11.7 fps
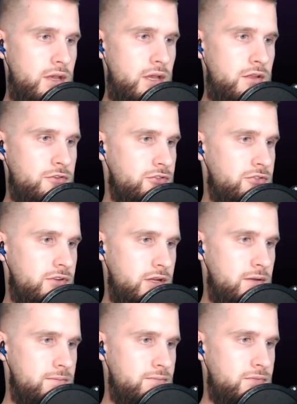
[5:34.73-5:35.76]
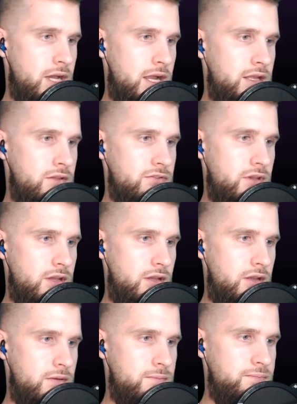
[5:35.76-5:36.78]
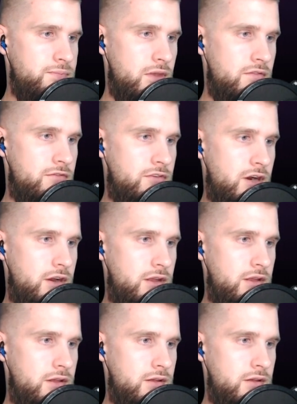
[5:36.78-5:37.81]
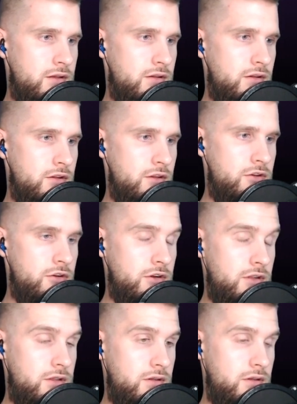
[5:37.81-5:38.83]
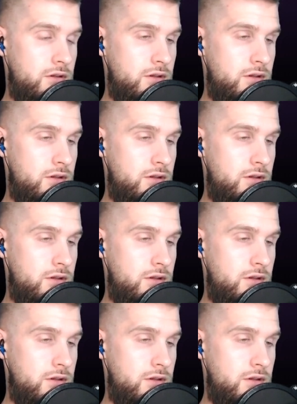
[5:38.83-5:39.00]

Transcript: Interesting. That is a very good